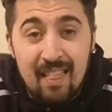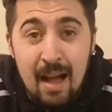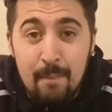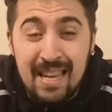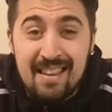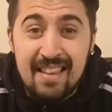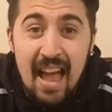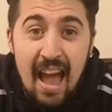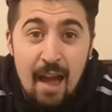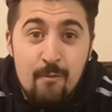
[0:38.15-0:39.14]
that means
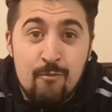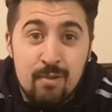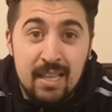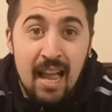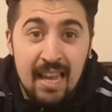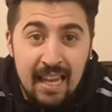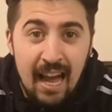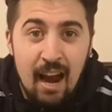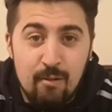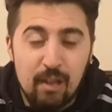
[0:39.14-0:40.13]
everyday
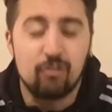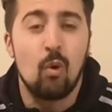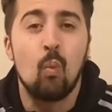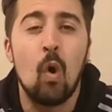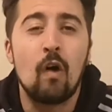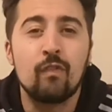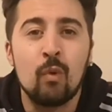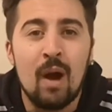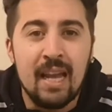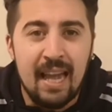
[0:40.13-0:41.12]
carry. So what
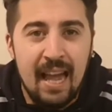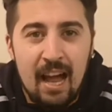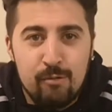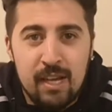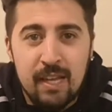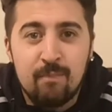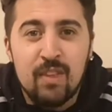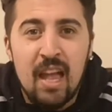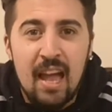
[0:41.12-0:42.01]
do I carry